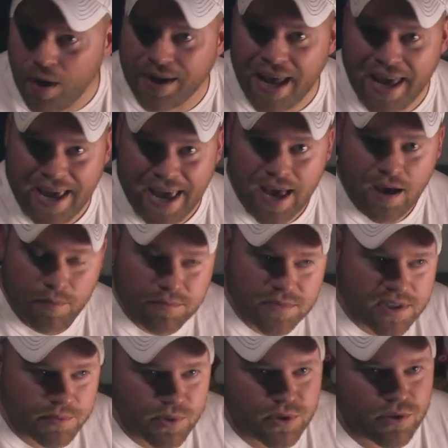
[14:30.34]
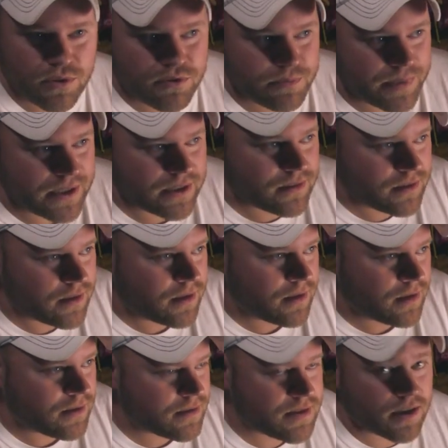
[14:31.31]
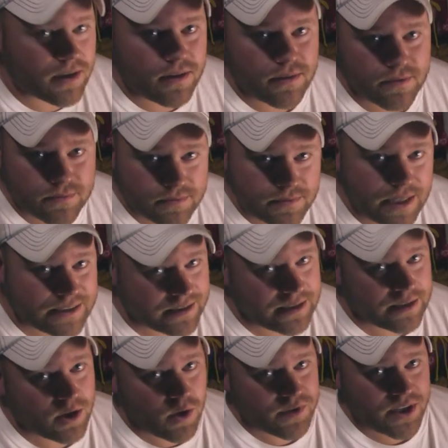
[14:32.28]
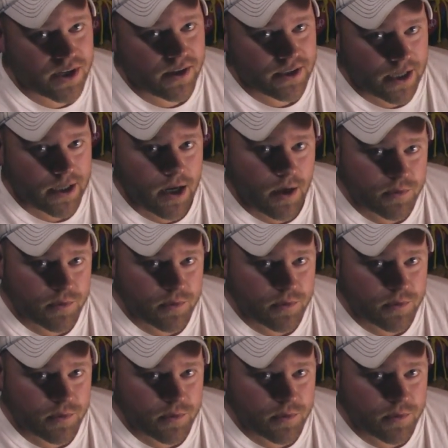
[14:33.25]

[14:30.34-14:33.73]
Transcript: 1 a.m. to move, but still, I'd like to get over there and get